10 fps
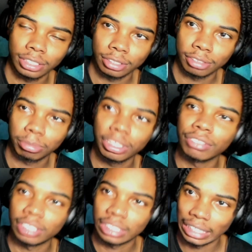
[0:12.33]

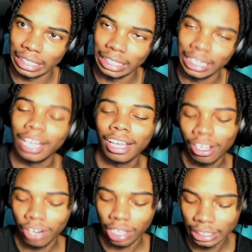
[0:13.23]
previously
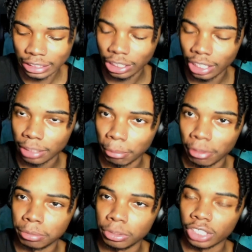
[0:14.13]
listened to some of
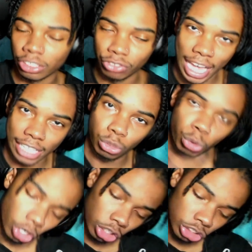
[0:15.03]
his music and reacted to
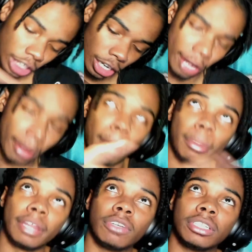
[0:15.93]
it on the channel. I
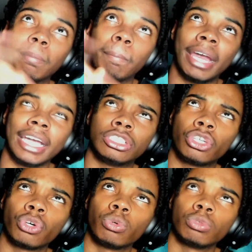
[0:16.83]
believe it's
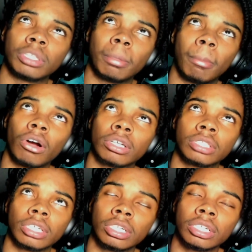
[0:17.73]
Maytunes and Mar
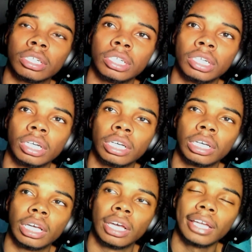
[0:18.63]
3rd. I
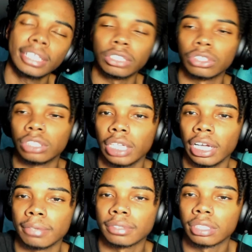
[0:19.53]
think those are their
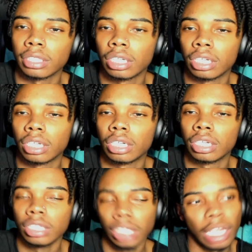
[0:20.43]
names.
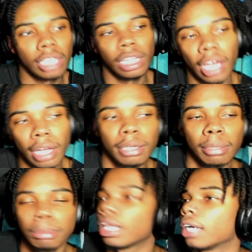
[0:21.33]
Yeah.
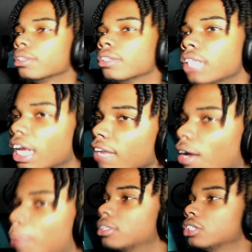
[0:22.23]
I'm like
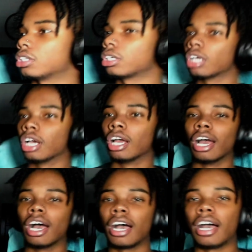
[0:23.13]
95% sure.
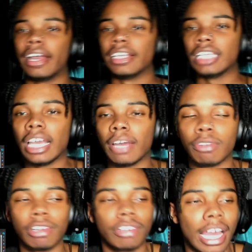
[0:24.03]

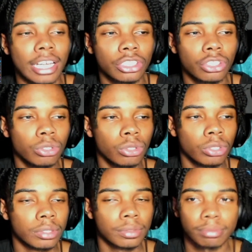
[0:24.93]
We reacted to,
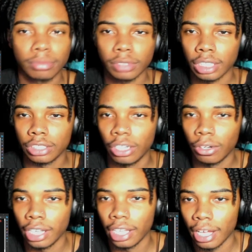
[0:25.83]
you know
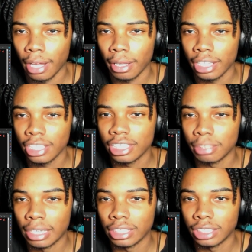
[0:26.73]
what, just to
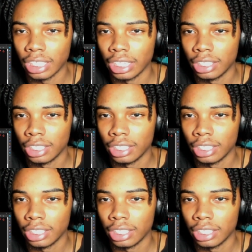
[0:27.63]
make sure.